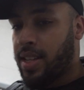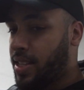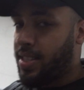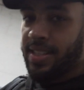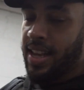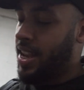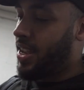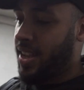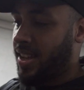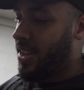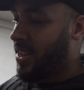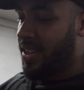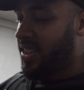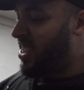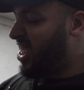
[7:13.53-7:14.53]
sick,
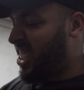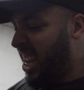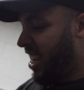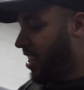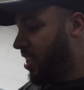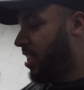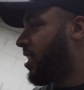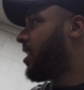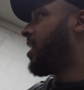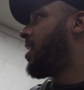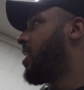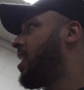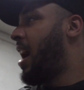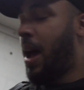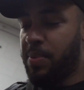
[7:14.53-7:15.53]
sick,
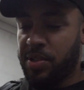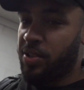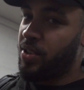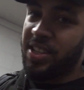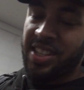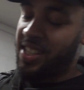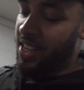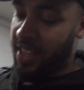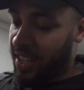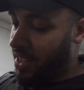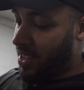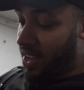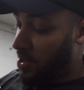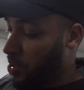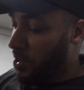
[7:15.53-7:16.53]
absolutely sick.
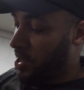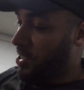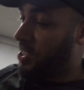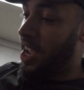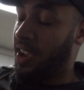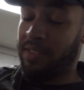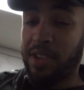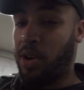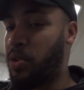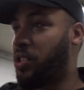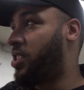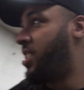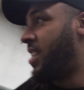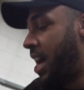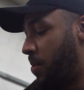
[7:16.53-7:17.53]
That's all I can say. I told you
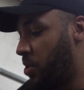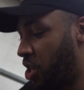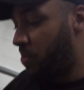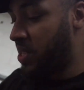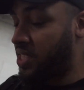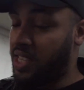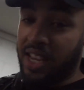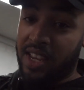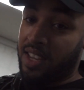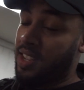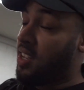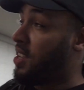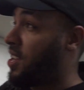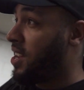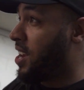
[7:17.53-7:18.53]
today I was going to be sick.
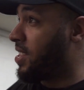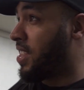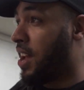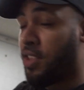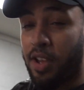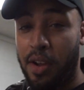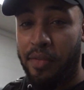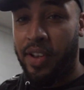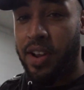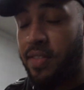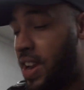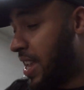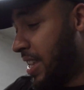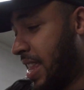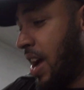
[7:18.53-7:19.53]
I don't think I've
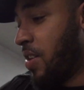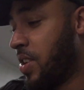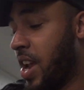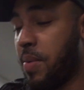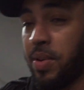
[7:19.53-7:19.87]
let you down yet,